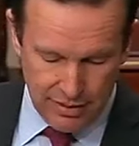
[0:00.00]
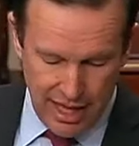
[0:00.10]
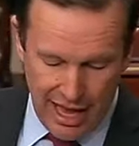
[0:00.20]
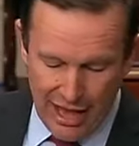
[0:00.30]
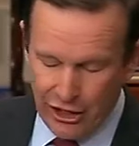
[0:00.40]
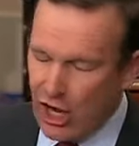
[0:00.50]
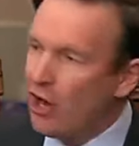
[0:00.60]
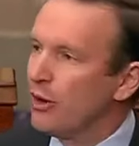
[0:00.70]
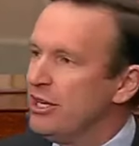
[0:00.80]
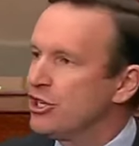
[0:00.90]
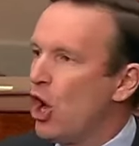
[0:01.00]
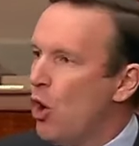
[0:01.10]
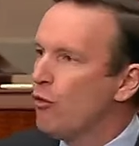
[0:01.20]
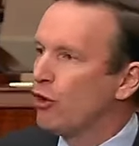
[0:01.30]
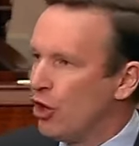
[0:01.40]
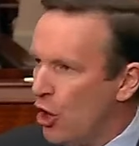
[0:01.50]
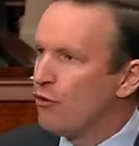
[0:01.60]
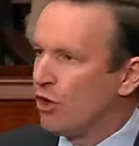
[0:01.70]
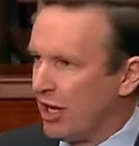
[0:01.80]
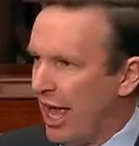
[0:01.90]
And the Qataris, over and
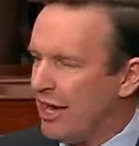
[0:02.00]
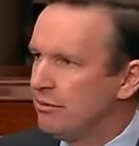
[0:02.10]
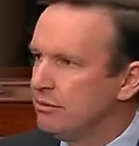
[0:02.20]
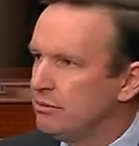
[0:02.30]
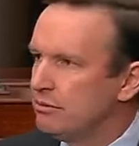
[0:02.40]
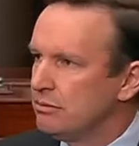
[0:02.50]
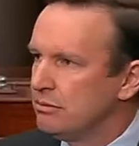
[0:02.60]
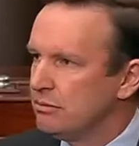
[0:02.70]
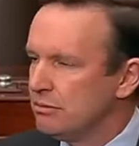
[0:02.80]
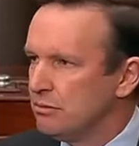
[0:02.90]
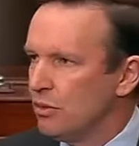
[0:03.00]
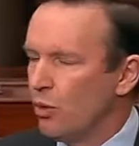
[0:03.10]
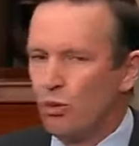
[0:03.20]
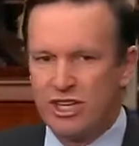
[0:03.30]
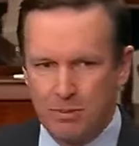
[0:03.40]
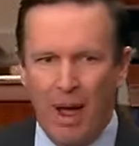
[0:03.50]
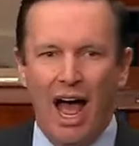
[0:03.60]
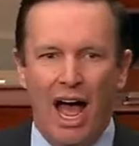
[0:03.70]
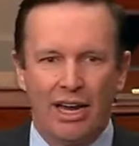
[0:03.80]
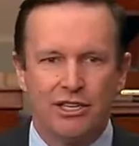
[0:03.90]
over again,
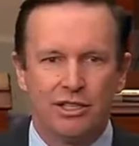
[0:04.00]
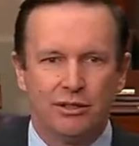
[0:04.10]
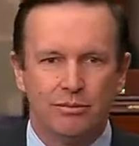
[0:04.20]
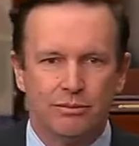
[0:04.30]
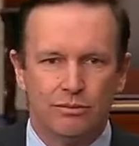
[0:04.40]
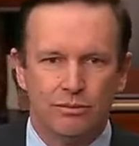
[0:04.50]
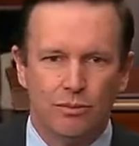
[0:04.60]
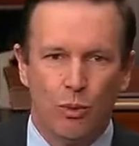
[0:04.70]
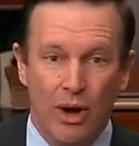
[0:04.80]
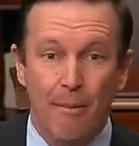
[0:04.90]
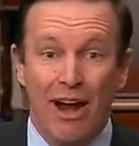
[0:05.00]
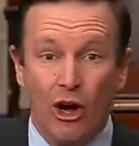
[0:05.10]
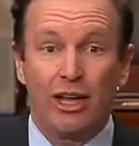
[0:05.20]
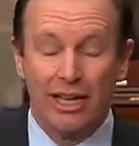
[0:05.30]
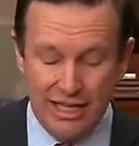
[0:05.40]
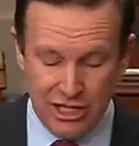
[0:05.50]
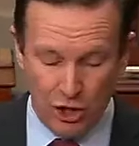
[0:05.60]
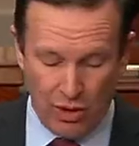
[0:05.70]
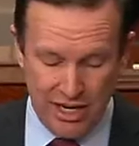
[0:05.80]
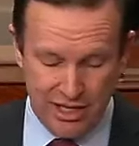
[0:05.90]
respond when America is in
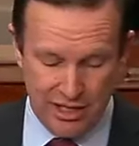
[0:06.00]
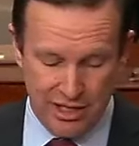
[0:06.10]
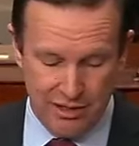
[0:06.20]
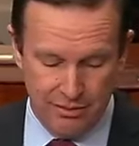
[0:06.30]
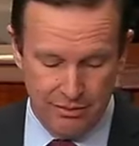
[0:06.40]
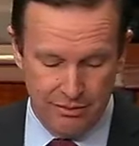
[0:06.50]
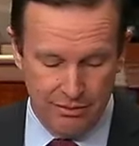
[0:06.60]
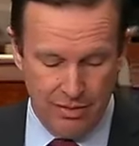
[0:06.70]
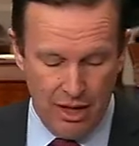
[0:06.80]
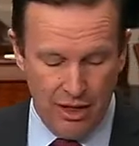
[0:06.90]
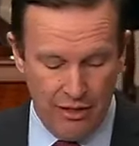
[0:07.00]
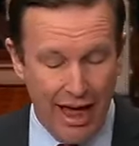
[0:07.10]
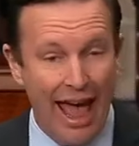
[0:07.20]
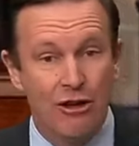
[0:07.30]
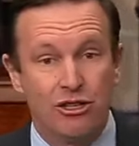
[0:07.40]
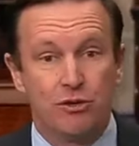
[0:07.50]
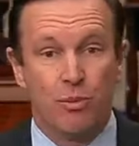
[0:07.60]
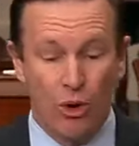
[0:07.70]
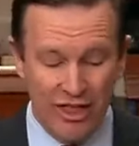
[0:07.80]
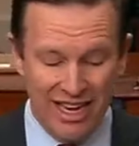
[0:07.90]
crisis. They housed
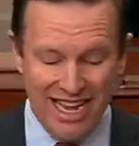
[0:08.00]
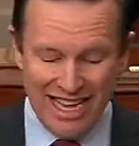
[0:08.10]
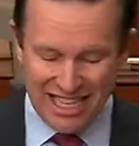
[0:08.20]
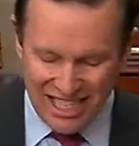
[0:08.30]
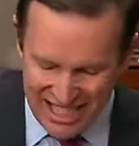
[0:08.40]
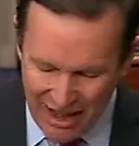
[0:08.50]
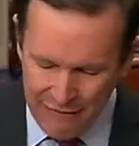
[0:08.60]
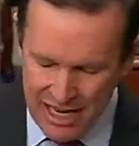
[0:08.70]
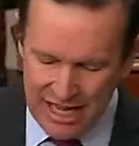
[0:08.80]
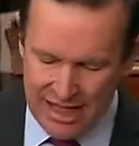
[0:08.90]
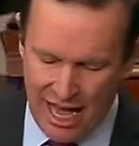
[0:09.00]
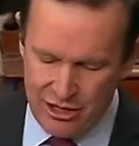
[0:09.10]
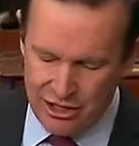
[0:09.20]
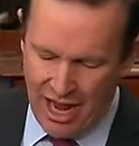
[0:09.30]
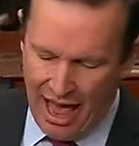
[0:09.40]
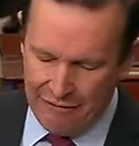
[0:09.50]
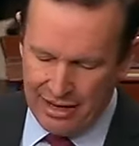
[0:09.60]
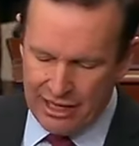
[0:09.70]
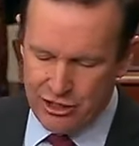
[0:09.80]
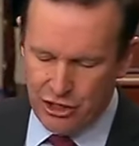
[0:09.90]
more than 70,000
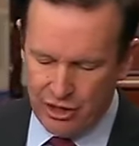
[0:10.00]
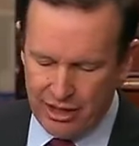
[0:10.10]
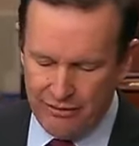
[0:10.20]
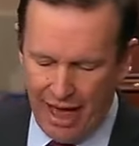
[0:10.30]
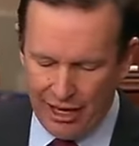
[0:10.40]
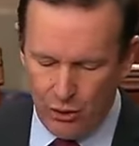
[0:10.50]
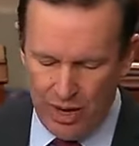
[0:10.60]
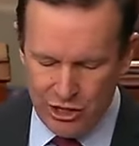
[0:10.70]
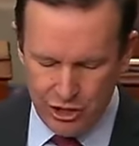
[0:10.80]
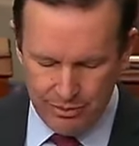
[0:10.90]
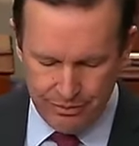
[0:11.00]
Afghans during the evacuation